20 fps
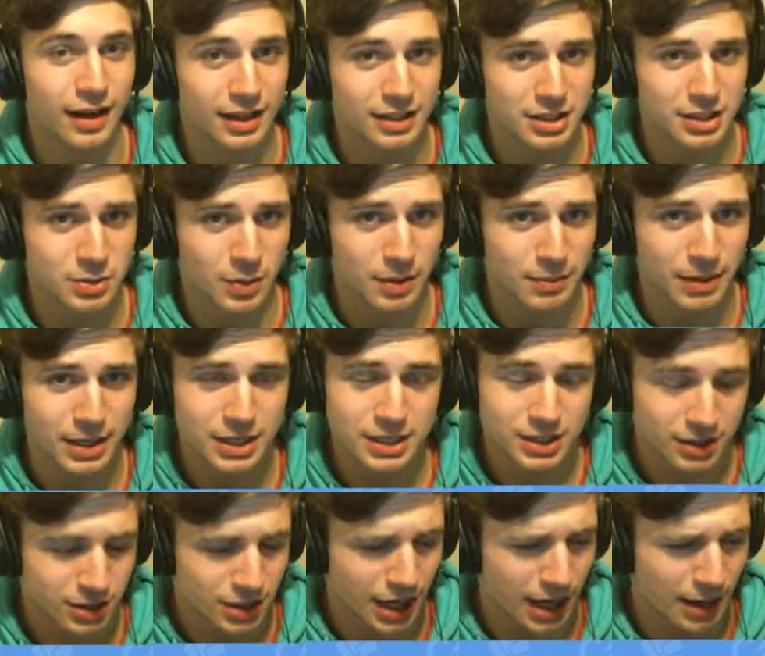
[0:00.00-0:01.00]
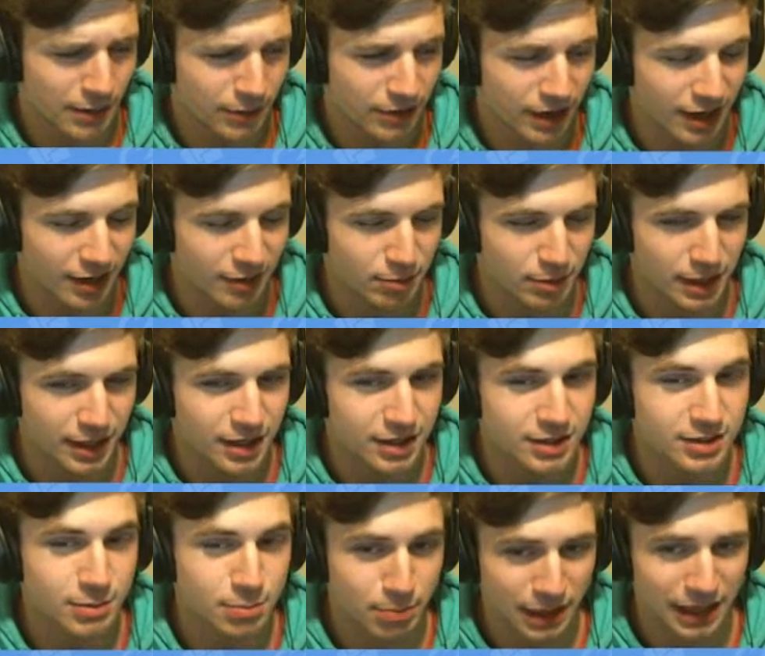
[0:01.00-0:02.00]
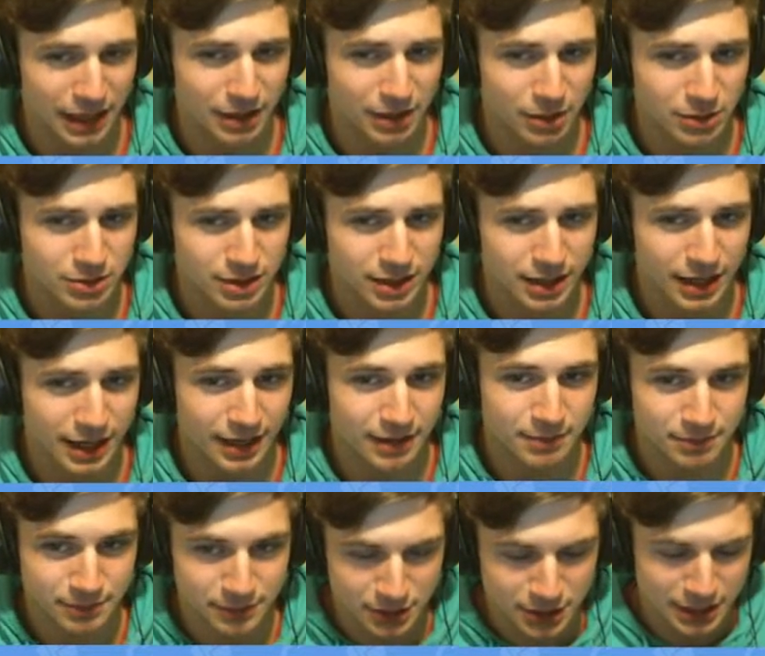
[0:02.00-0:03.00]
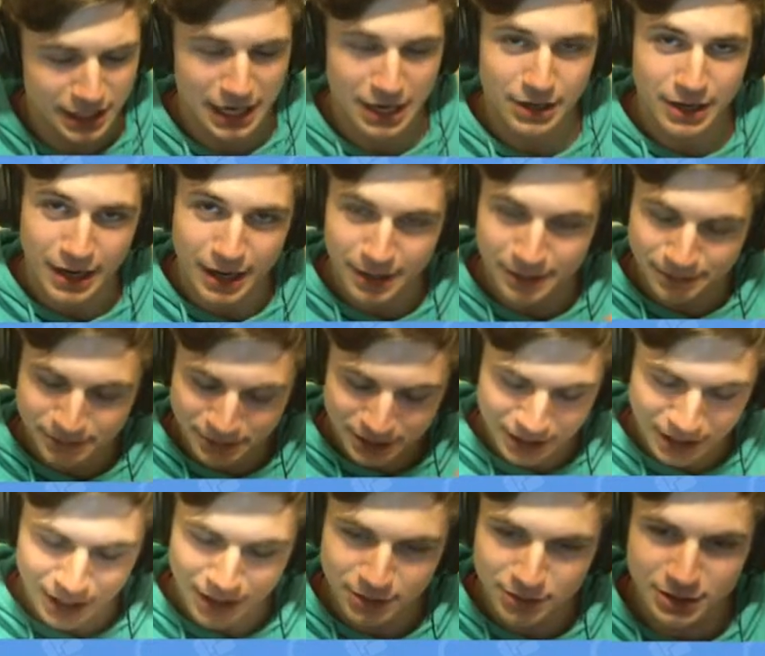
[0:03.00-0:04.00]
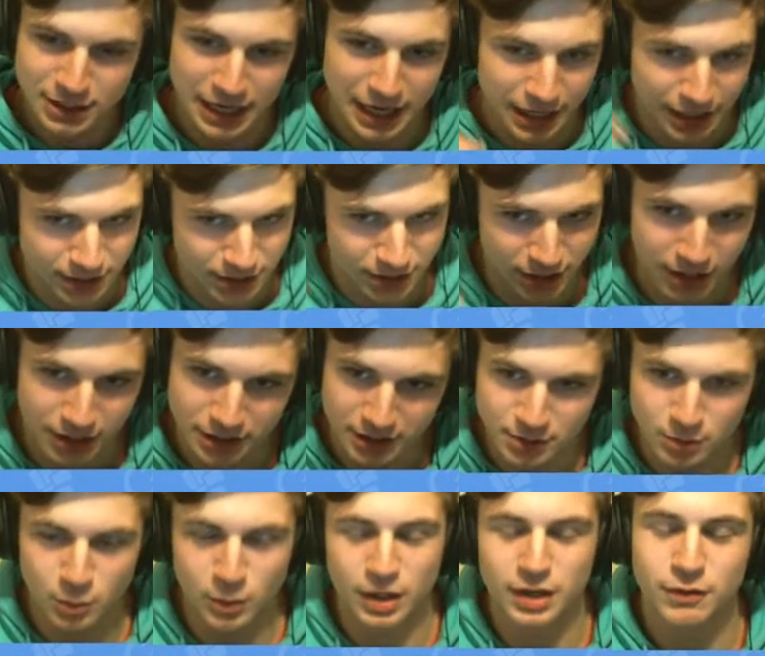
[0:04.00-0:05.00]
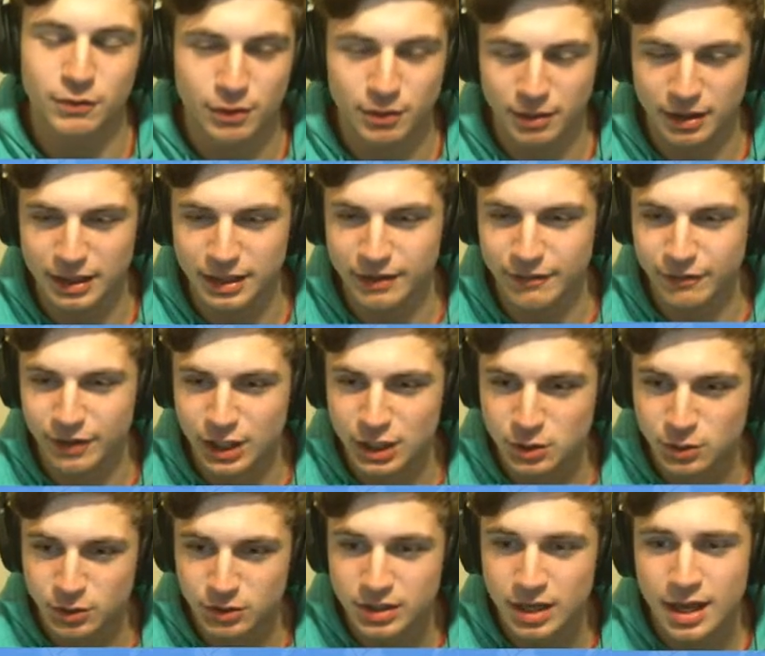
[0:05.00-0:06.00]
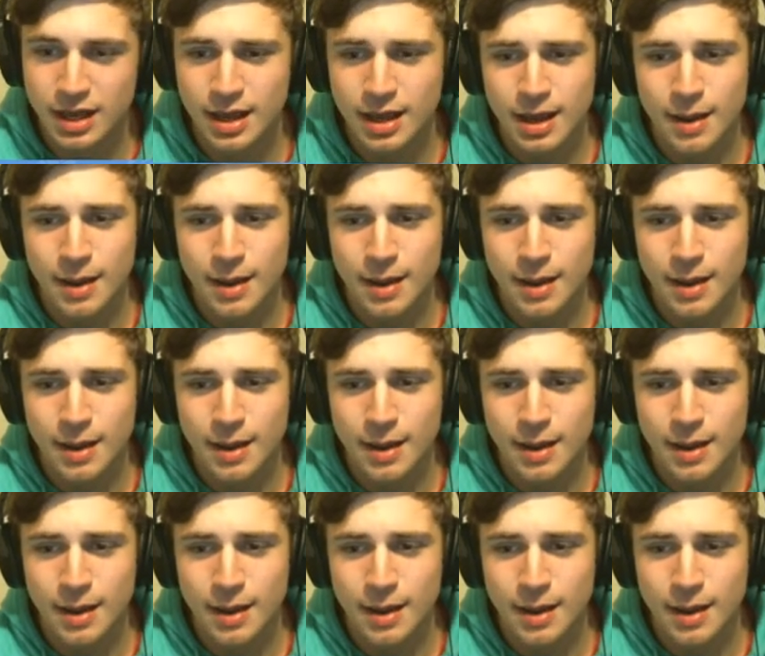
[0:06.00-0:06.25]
just want to mention top 5 players, Pyros Clan, shout out, shout out to all these wonderful individuals.